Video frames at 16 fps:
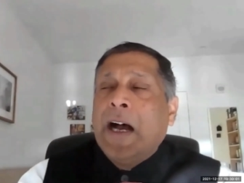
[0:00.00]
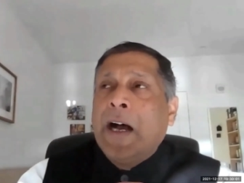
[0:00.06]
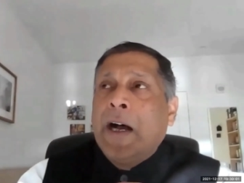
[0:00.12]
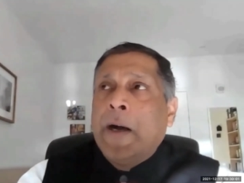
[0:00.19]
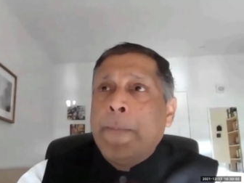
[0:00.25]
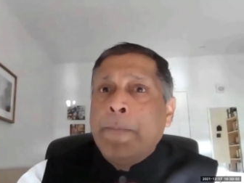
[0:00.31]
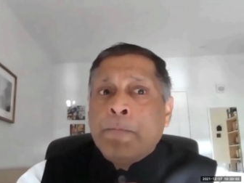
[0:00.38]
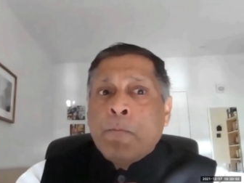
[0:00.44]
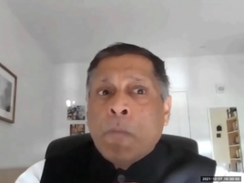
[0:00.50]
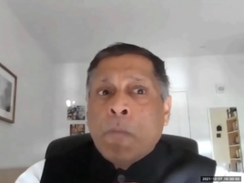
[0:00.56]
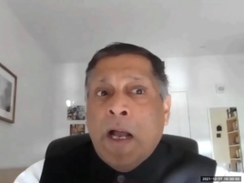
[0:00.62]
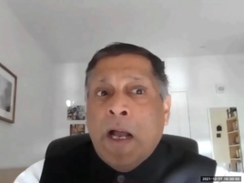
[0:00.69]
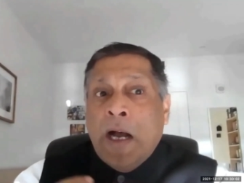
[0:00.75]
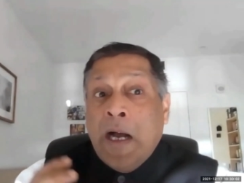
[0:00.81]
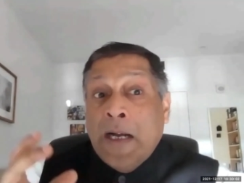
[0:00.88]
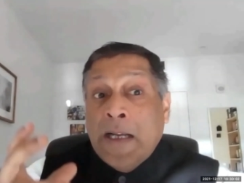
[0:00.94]

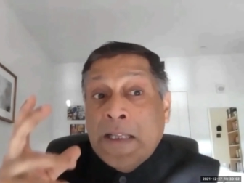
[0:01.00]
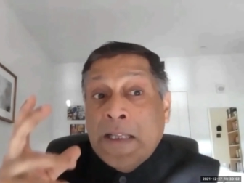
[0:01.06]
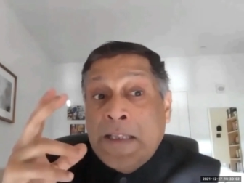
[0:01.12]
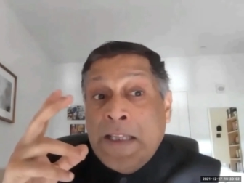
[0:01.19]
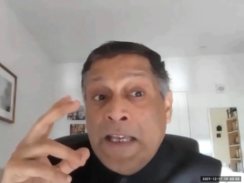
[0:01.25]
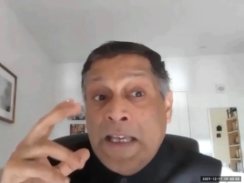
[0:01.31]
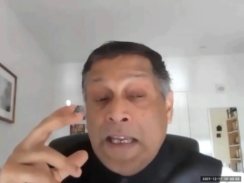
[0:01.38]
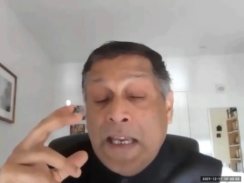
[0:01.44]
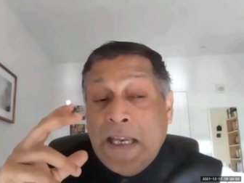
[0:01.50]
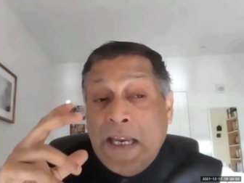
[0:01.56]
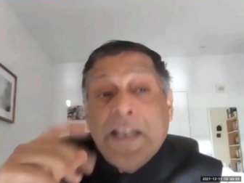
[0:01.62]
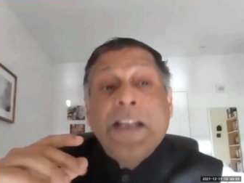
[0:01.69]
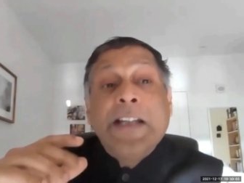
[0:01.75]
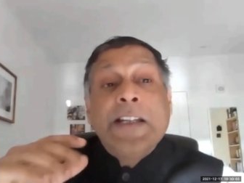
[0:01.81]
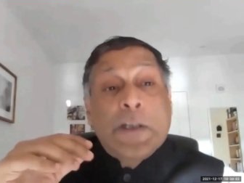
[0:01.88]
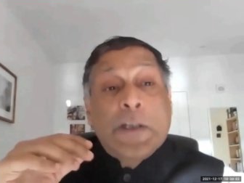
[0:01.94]
the
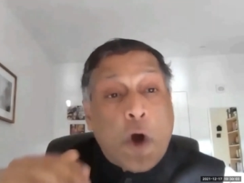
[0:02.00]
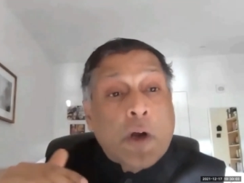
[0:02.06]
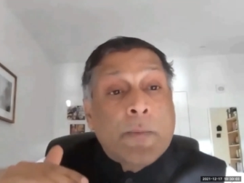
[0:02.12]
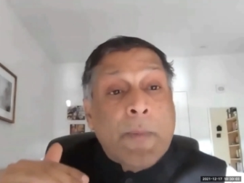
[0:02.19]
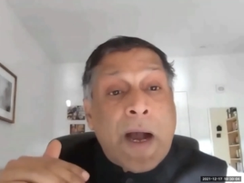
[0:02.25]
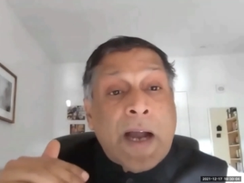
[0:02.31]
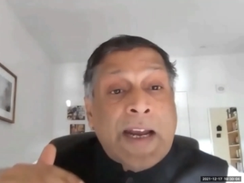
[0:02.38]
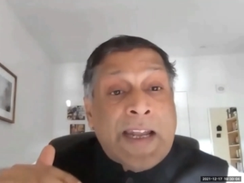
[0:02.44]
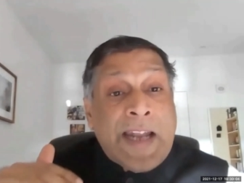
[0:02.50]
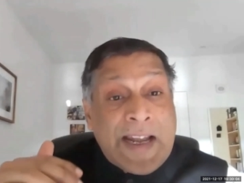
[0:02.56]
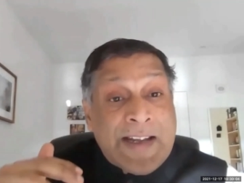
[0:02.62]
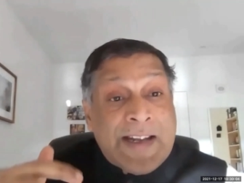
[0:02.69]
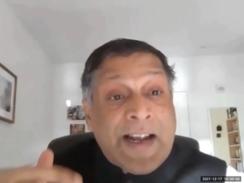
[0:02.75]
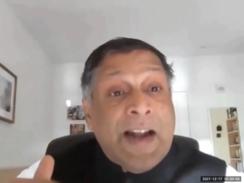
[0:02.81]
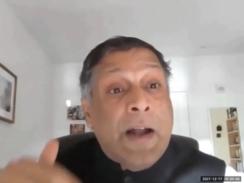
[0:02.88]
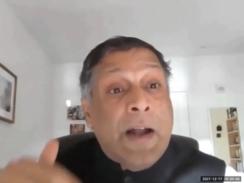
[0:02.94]
Indian stock market
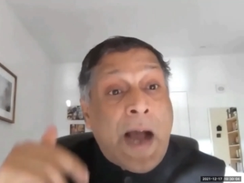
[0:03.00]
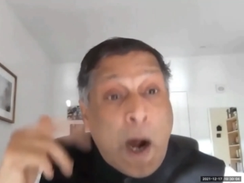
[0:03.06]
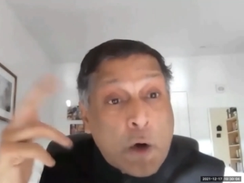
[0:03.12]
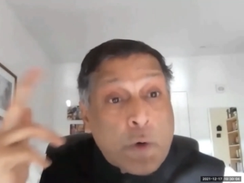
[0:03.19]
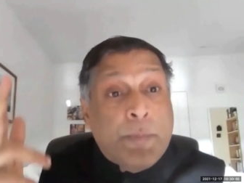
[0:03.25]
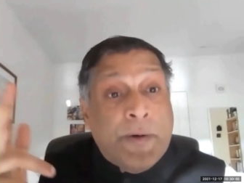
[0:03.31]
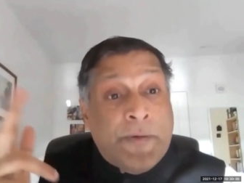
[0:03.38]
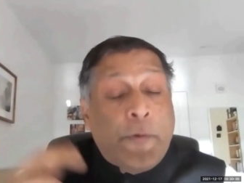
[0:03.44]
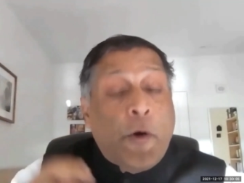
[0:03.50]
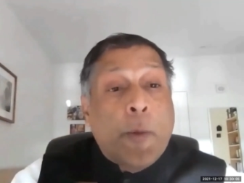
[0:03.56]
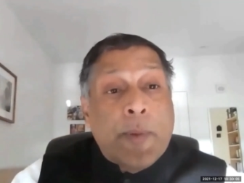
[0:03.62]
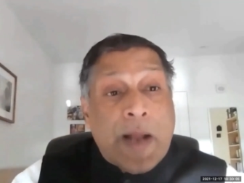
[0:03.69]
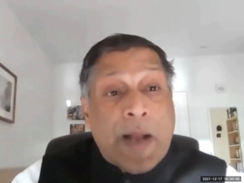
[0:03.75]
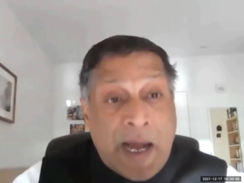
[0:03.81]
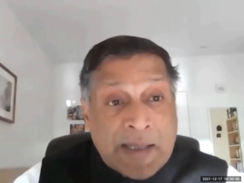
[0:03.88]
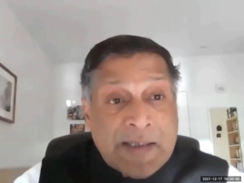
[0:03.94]
had
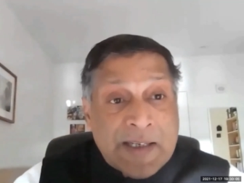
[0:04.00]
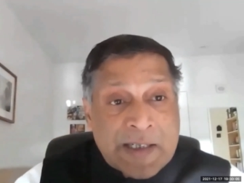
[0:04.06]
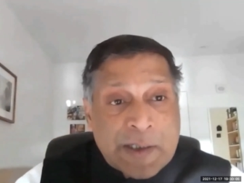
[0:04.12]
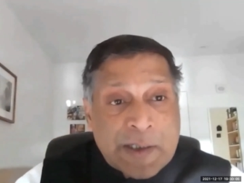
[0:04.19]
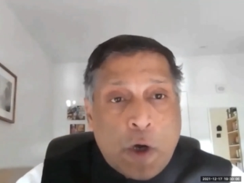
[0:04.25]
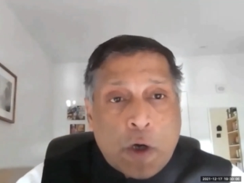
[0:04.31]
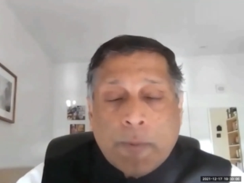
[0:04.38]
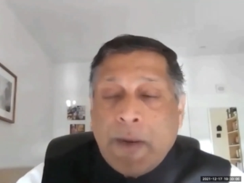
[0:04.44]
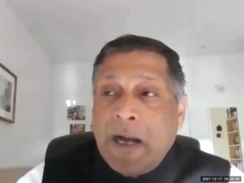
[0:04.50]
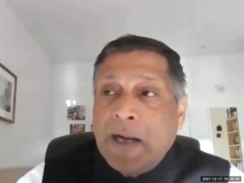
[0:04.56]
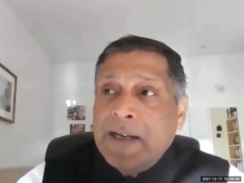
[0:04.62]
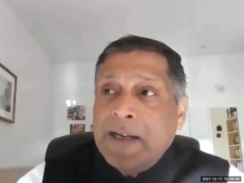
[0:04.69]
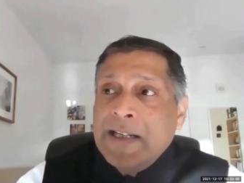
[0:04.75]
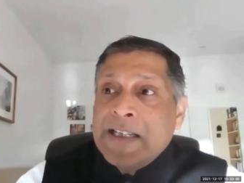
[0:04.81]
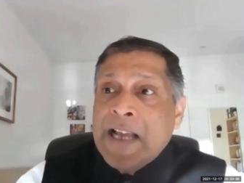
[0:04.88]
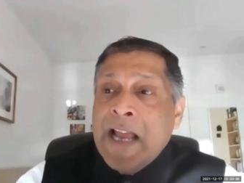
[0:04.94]
outperformed other stock
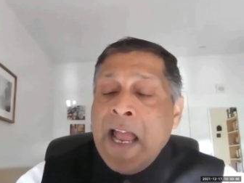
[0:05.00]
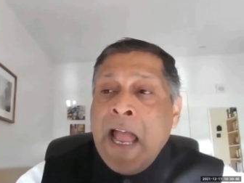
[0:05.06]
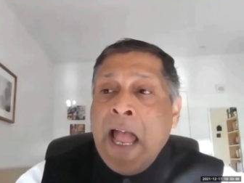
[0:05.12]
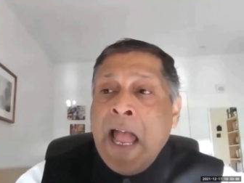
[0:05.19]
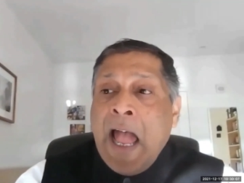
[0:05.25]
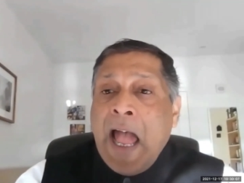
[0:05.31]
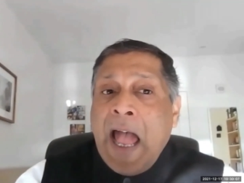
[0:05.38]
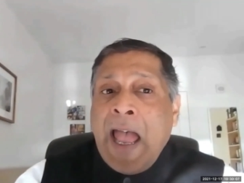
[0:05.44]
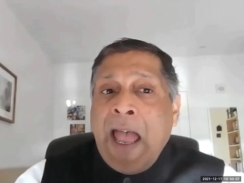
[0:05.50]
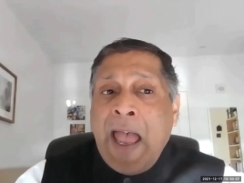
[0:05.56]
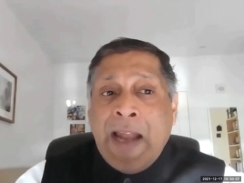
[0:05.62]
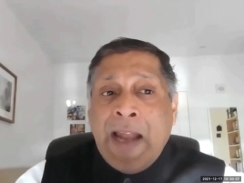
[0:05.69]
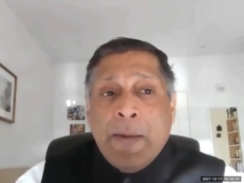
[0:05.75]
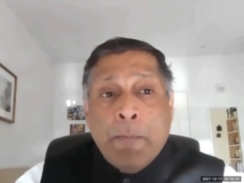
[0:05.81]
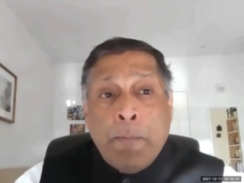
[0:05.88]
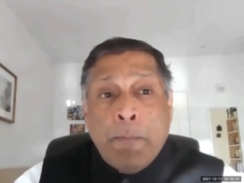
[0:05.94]
markets,
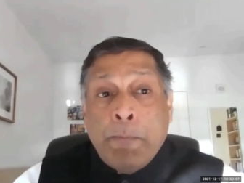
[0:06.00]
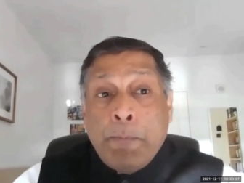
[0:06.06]
and